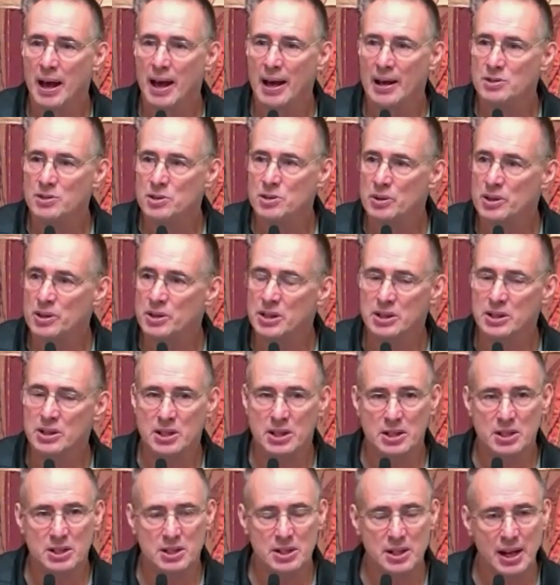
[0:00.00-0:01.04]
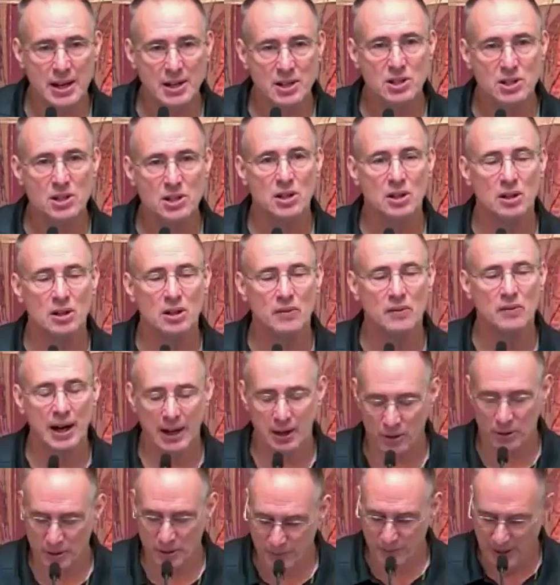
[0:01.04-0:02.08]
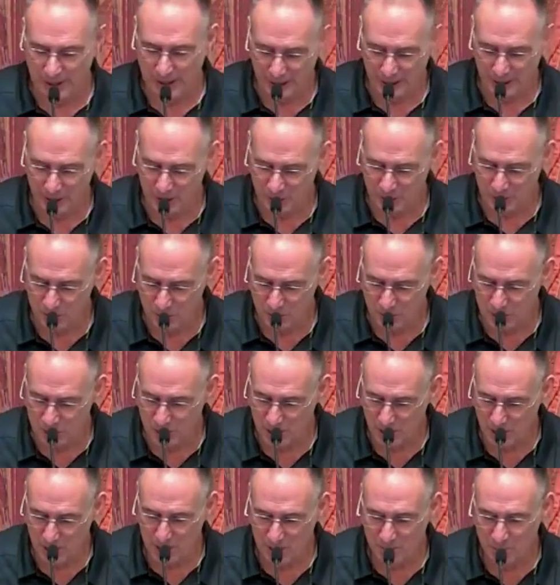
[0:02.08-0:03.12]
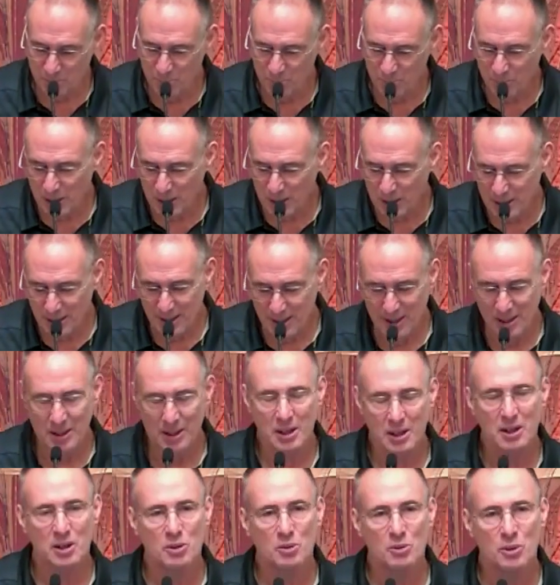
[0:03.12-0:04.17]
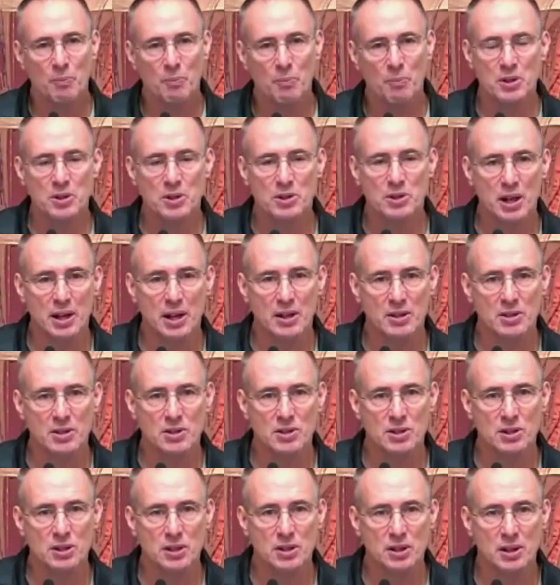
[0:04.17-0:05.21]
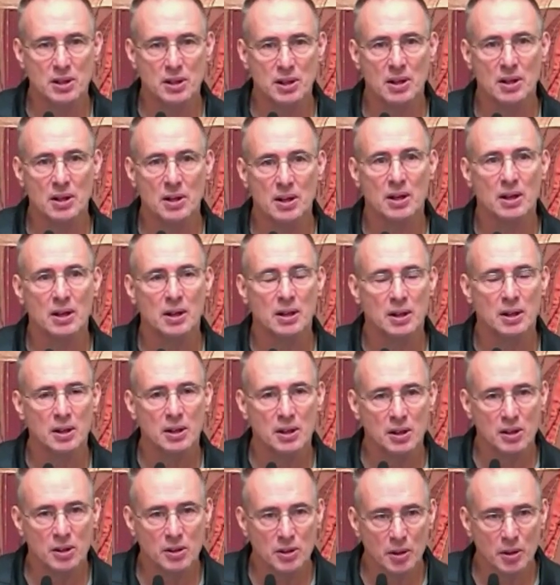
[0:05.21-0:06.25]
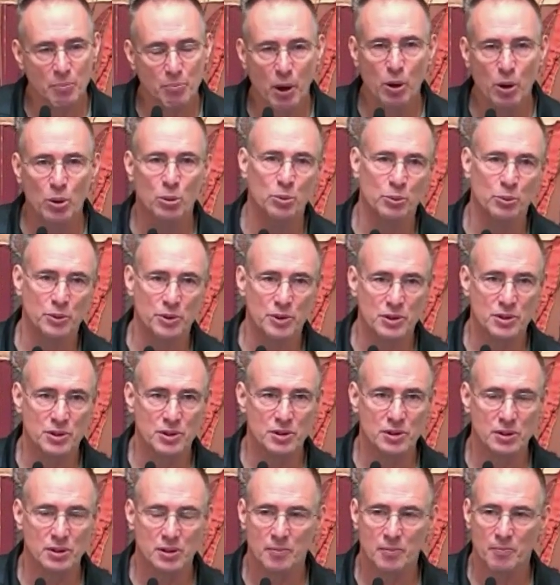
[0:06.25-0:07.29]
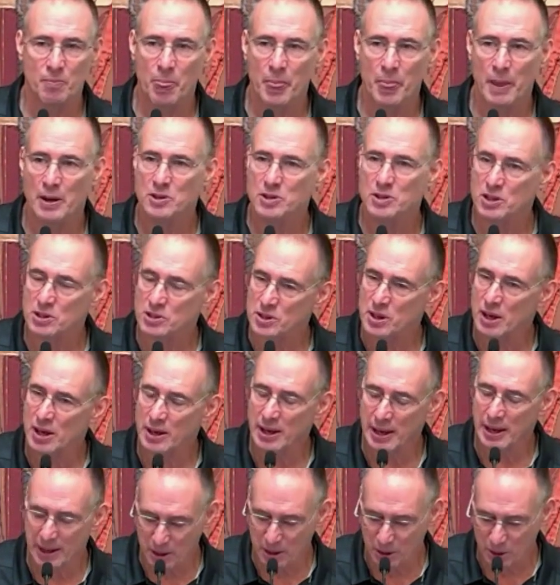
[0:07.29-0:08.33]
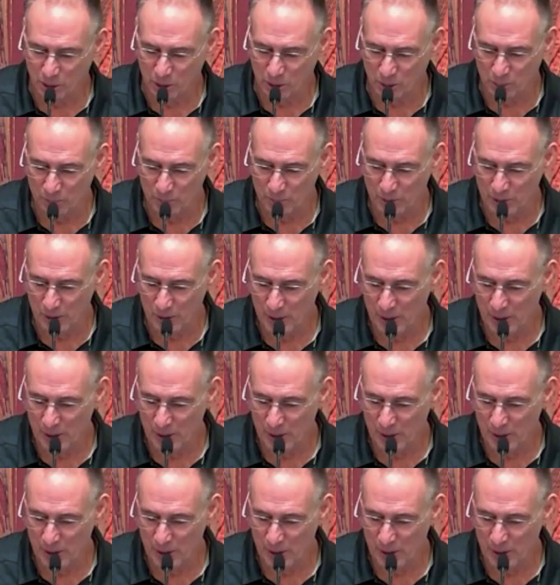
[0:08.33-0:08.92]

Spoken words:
And so in its extension of our values, money represents the bones, just like at home.